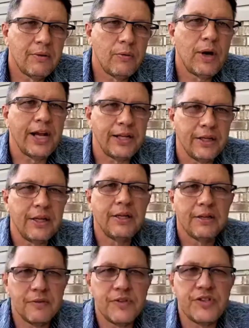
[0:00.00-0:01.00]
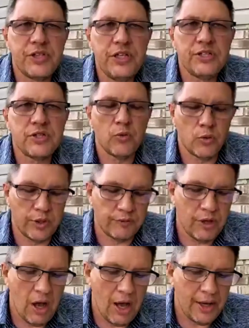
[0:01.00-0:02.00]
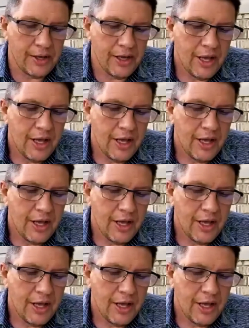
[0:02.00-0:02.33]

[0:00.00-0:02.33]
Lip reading: Right. The seed's the word of God.